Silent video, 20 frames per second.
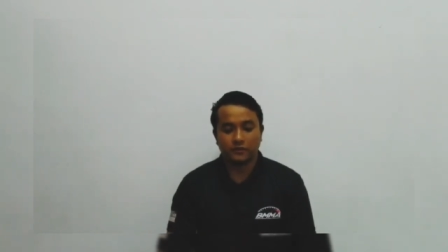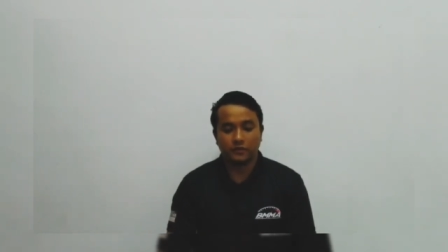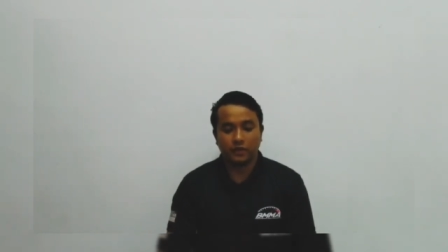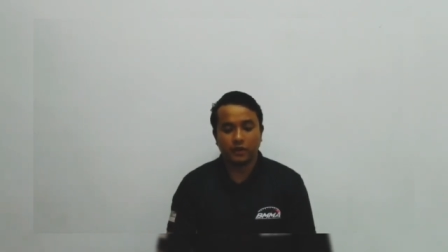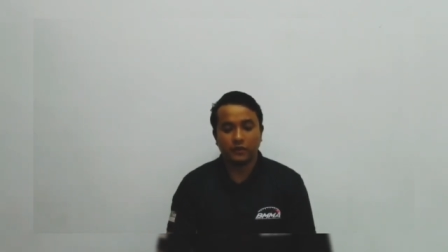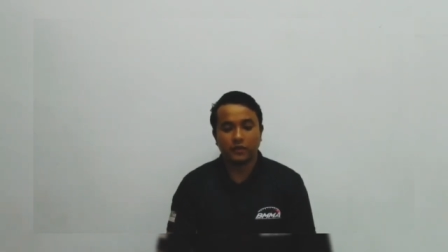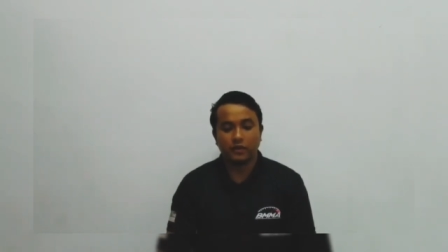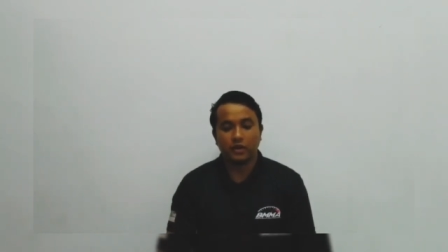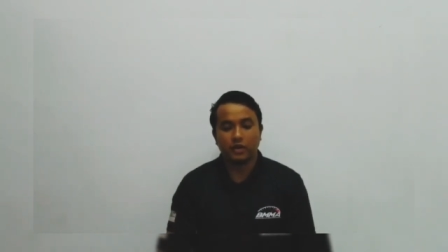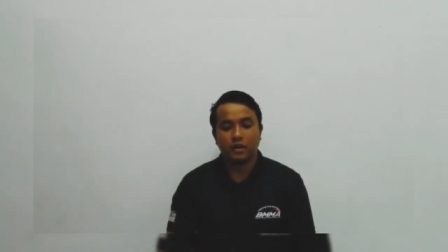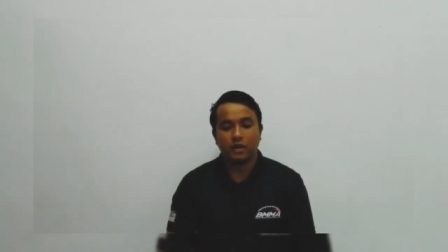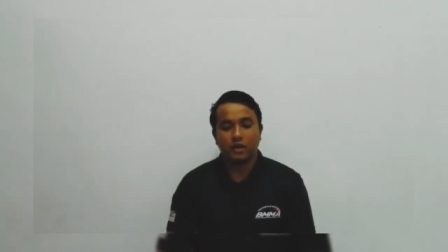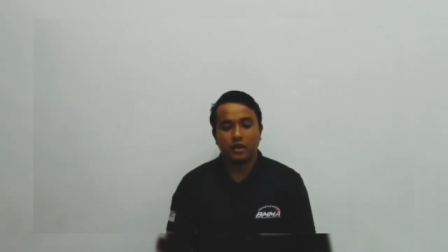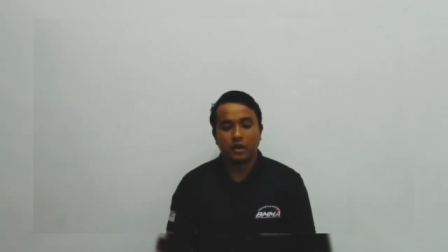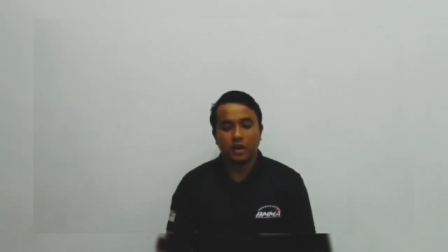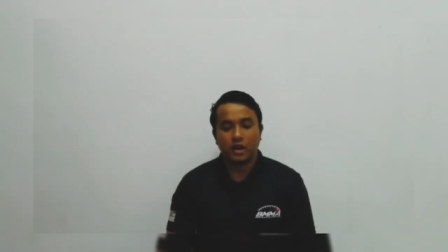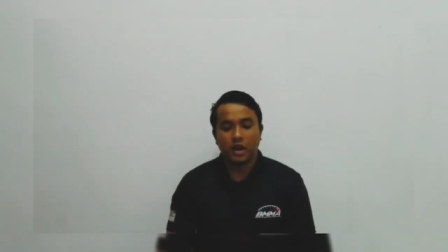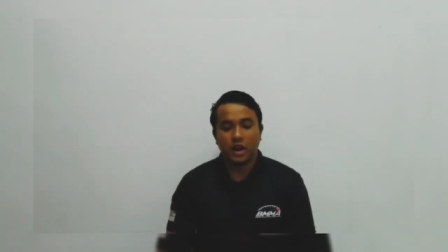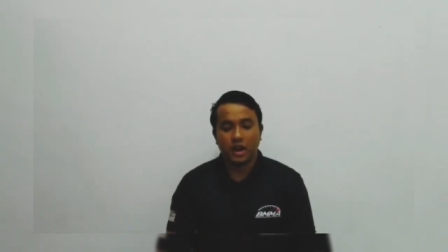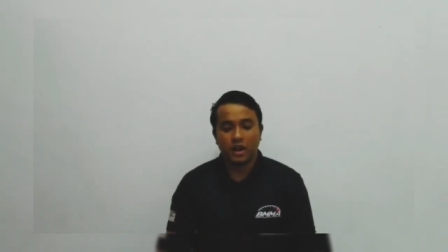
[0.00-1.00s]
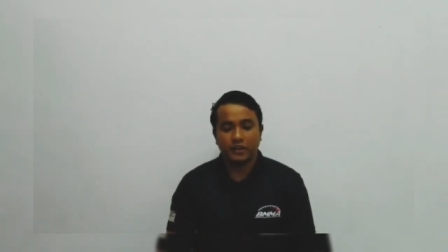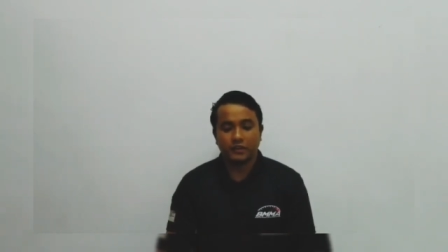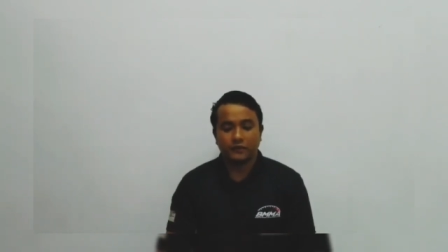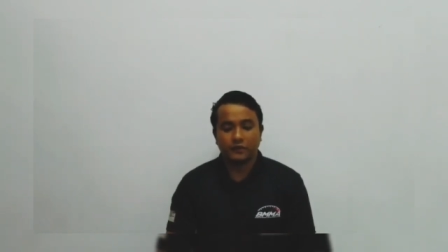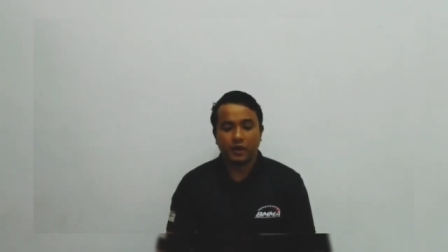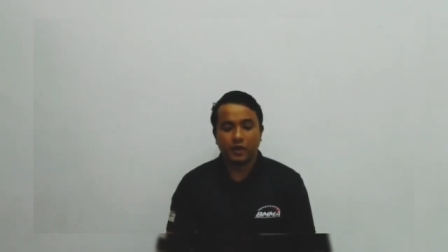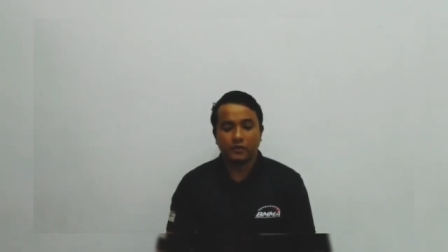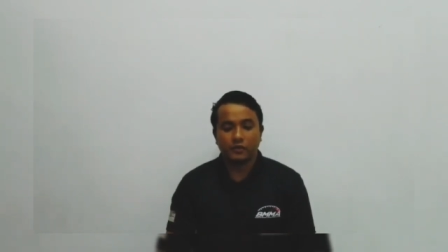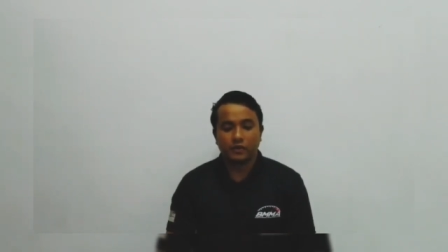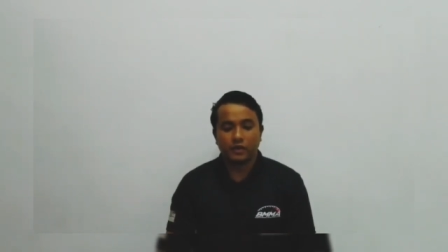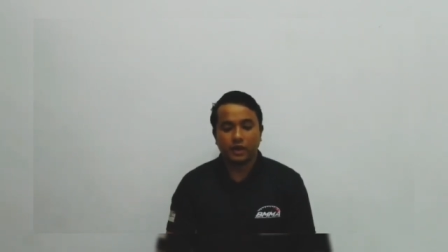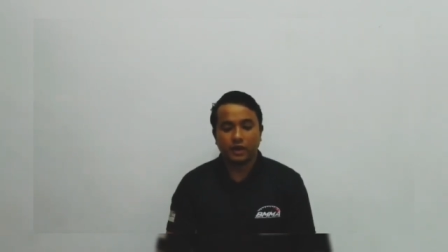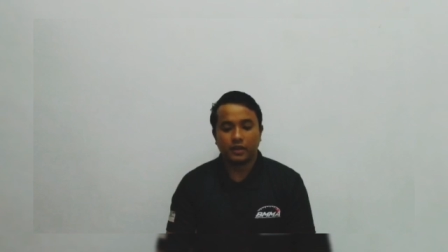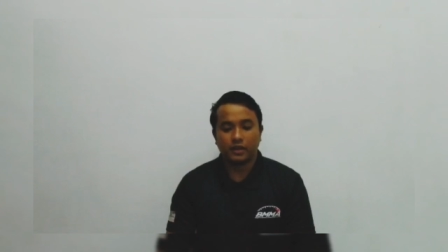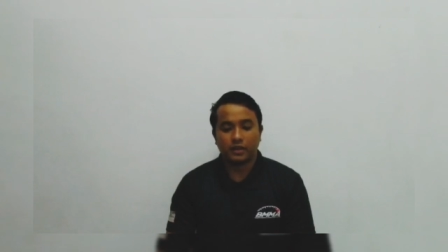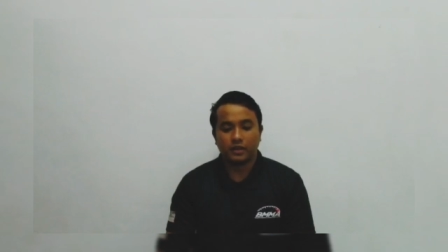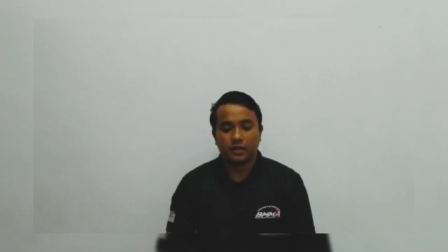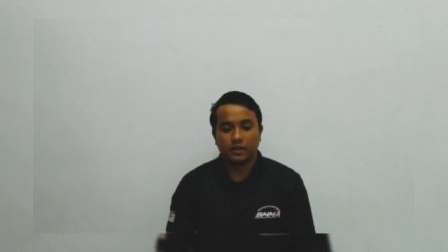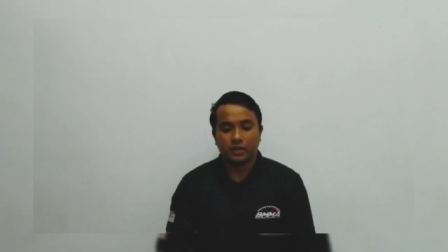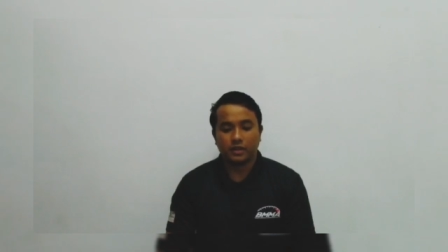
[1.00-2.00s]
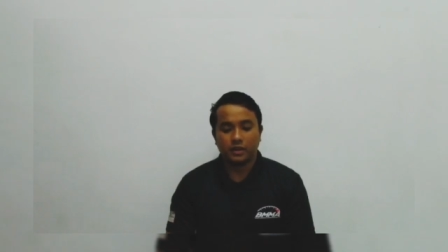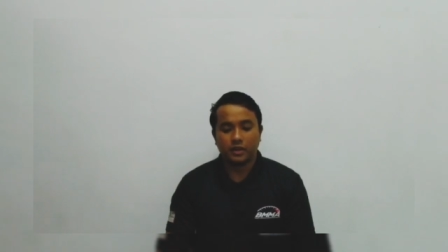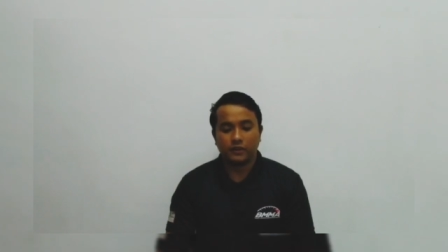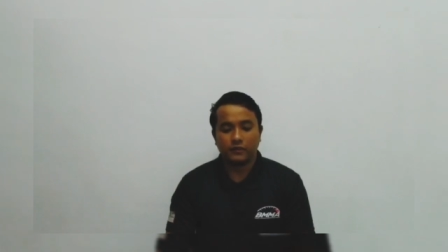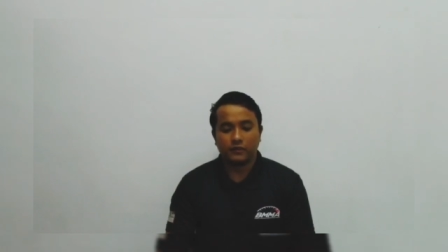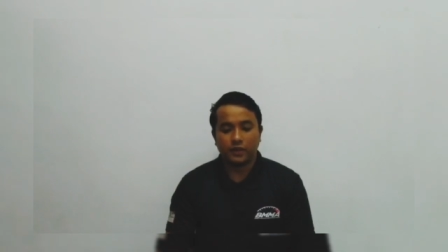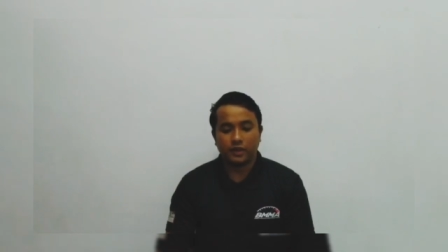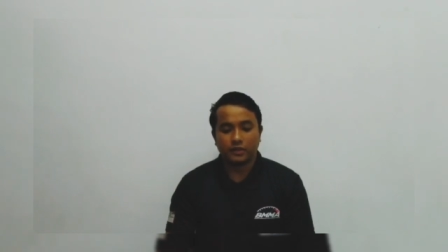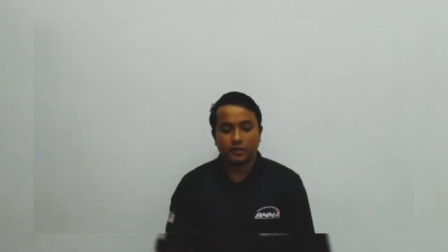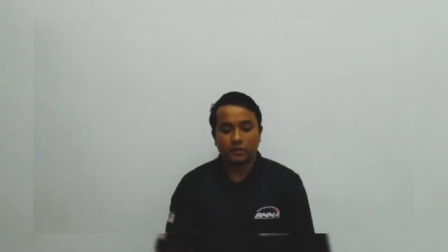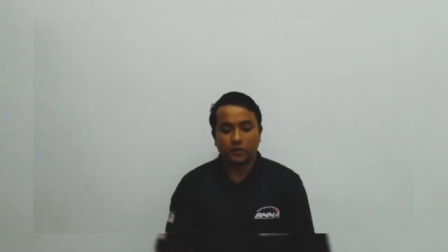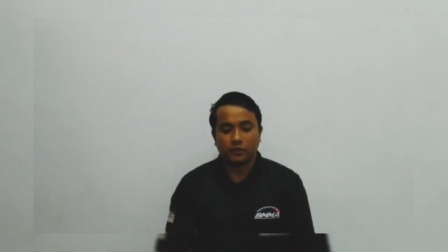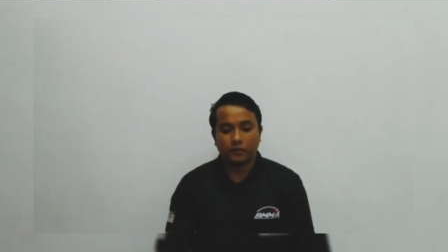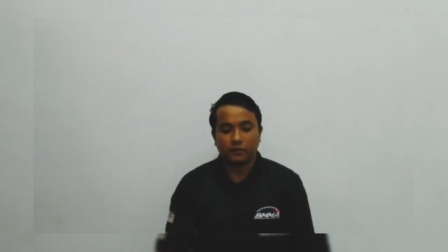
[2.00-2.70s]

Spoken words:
valve has found that the device